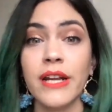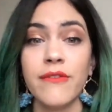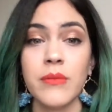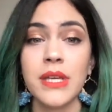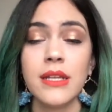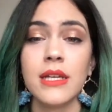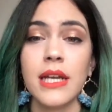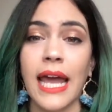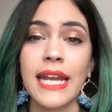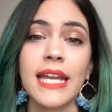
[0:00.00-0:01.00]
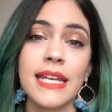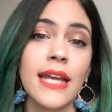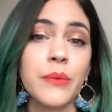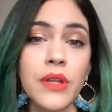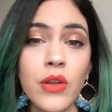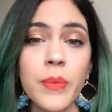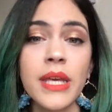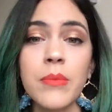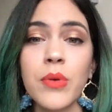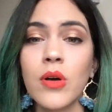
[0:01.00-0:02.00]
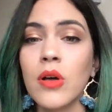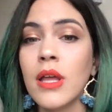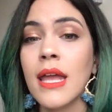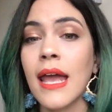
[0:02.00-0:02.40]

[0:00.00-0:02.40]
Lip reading: for me to kind of connect with other people.